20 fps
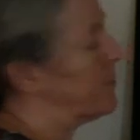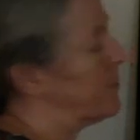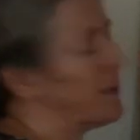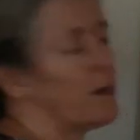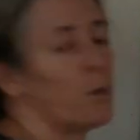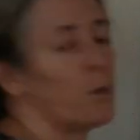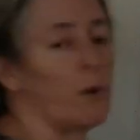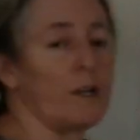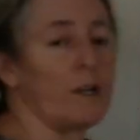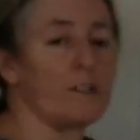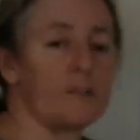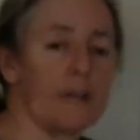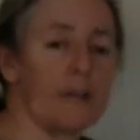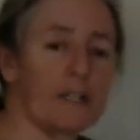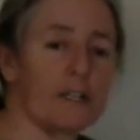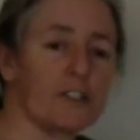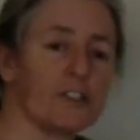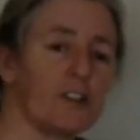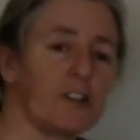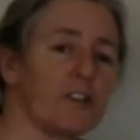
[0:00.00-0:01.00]
in one
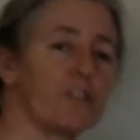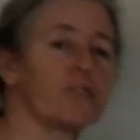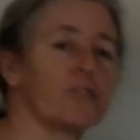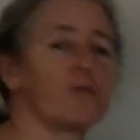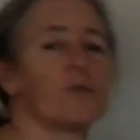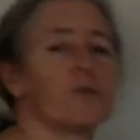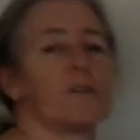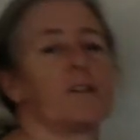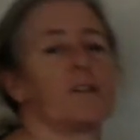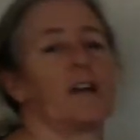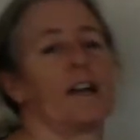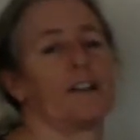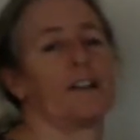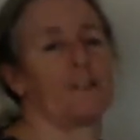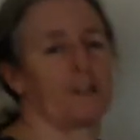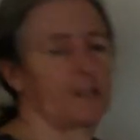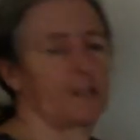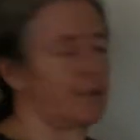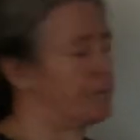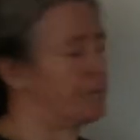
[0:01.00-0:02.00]
direction on the shoreline or
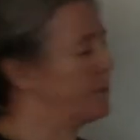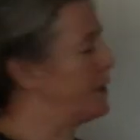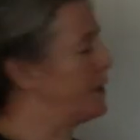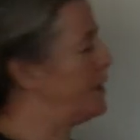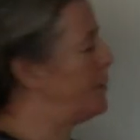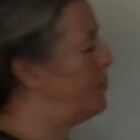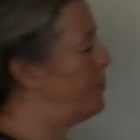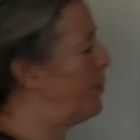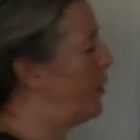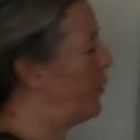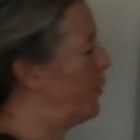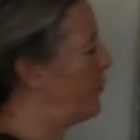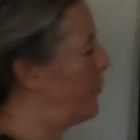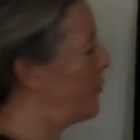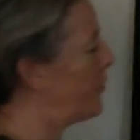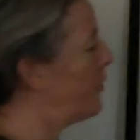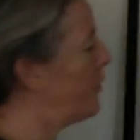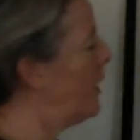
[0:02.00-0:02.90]
it can be both.